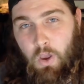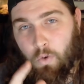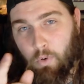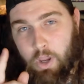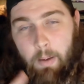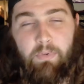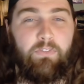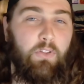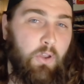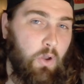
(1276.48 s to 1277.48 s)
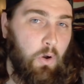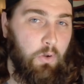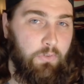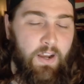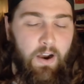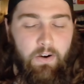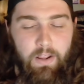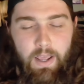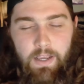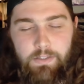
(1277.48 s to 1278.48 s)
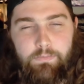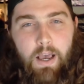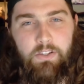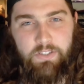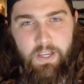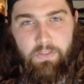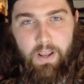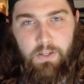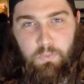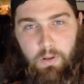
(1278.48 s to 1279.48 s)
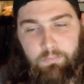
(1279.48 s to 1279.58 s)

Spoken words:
We're coming for the gold. Alrighty, guys. I'll see you in the next one.